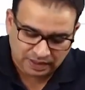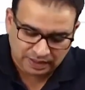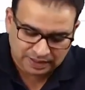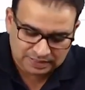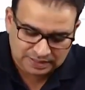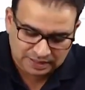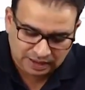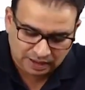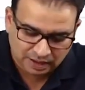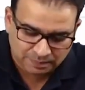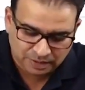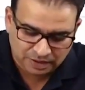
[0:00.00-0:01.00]
and then
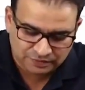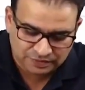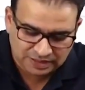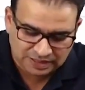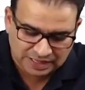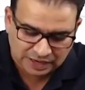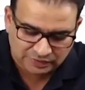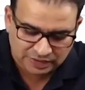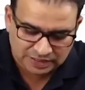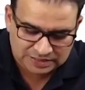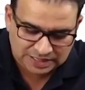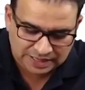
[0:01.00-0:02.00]
above the
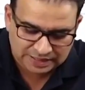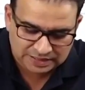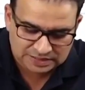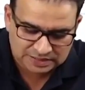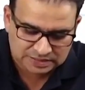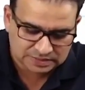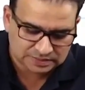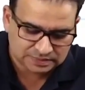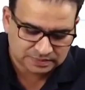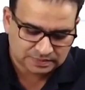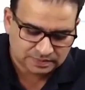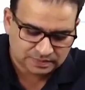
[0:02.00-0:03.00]
cavernous sinus,
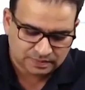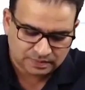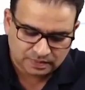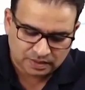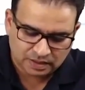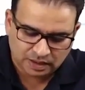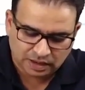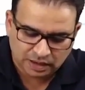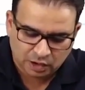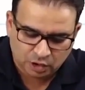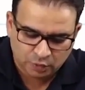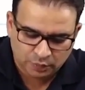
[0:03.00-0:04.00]

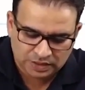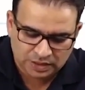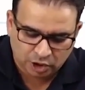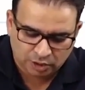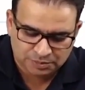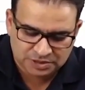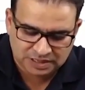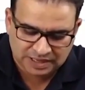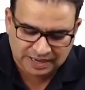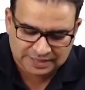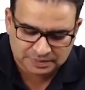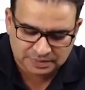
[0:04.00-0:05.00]
along with optic
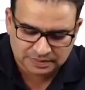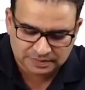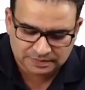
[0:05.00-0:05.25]
chiasma.